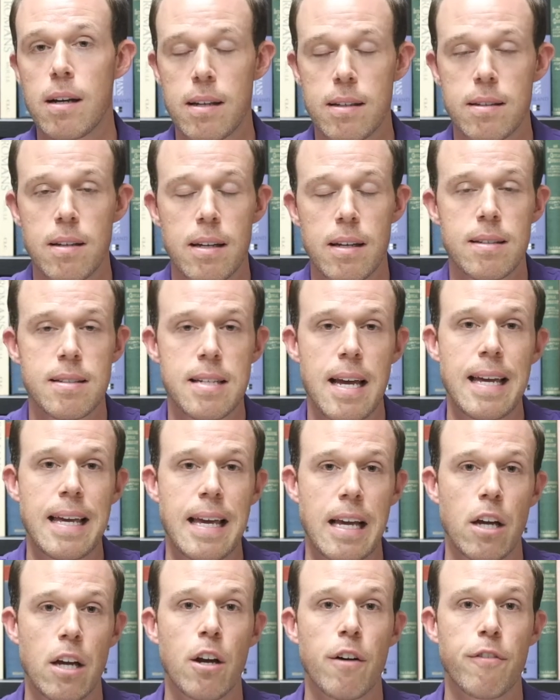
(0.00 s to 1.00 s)

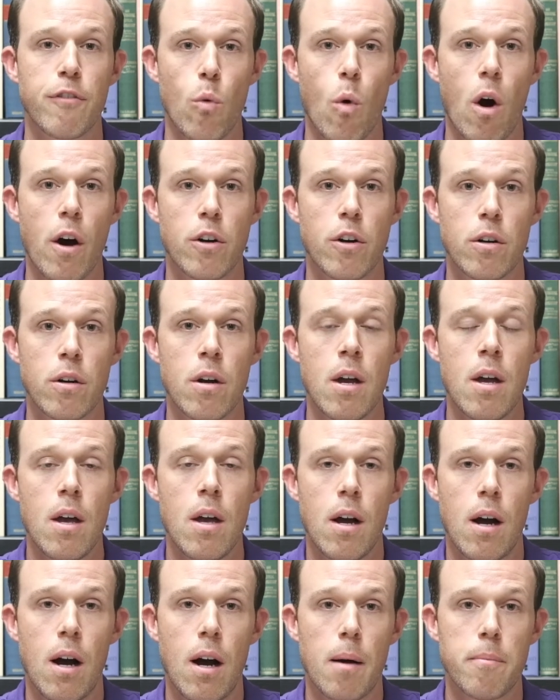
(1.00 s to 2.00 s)
intaking enough water
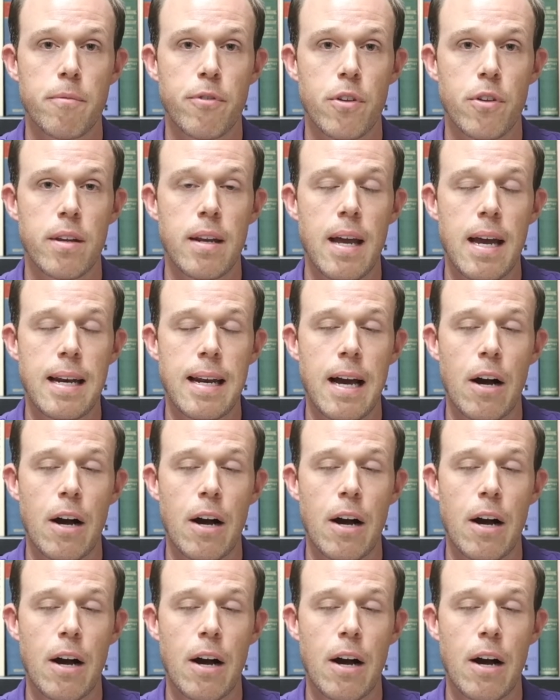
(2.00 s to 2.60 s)
for the day.